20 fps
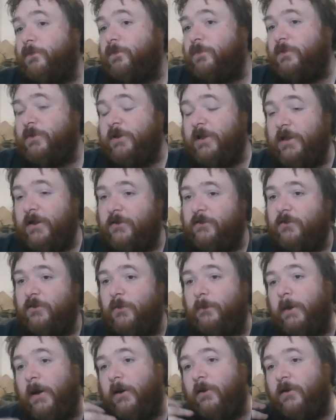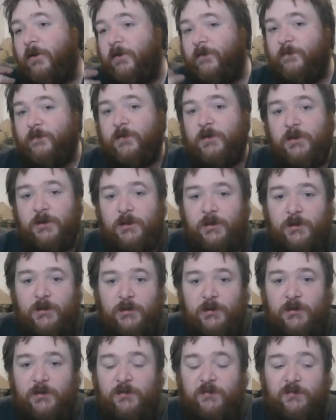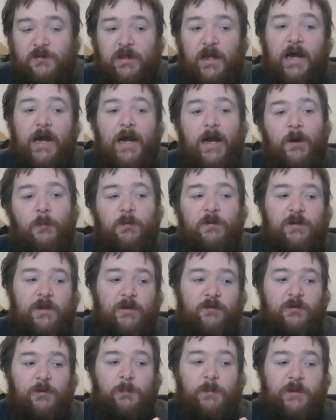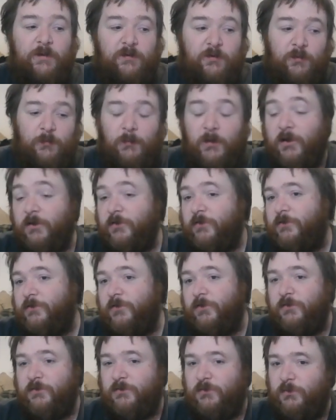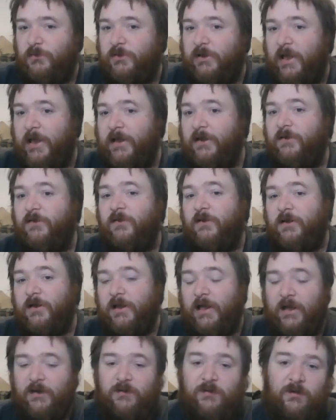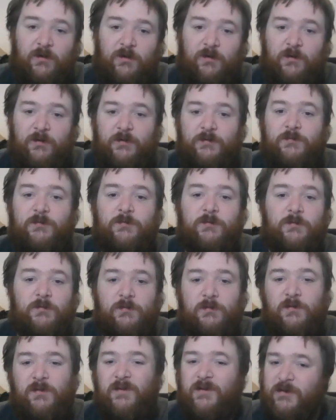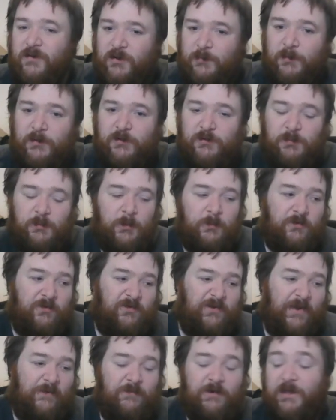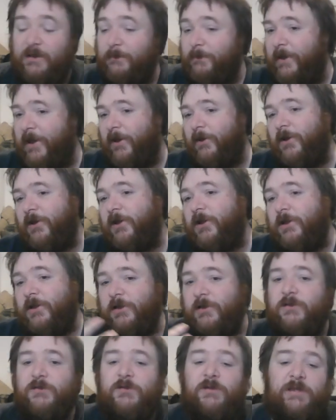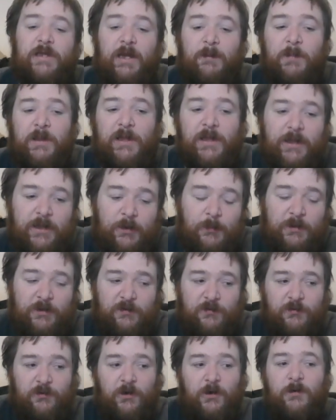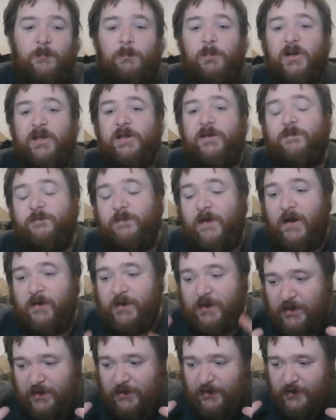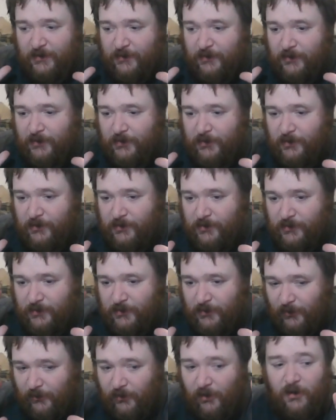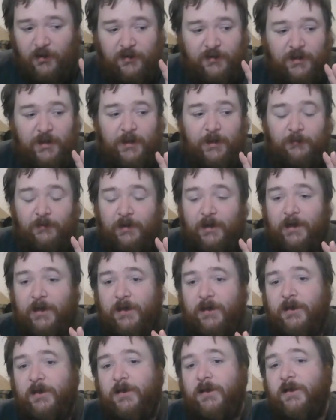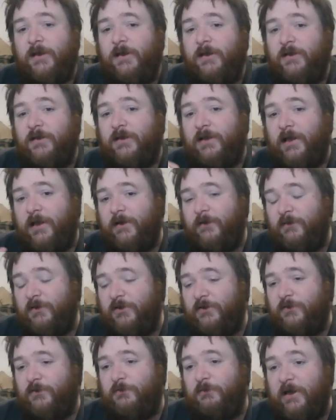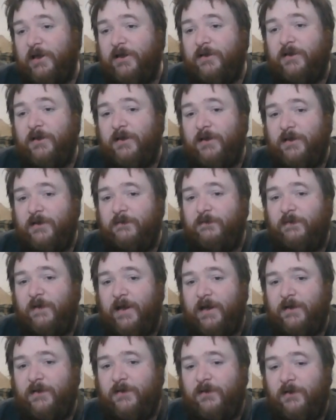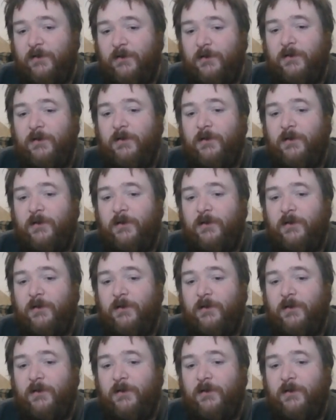takes 2 power off Scar, which lets you play 2 mod, 2 10s on the last turn, push him up to 17 power. So he can be a little bit strong, but he's very locked in, right? He's kind of restricted in the fact that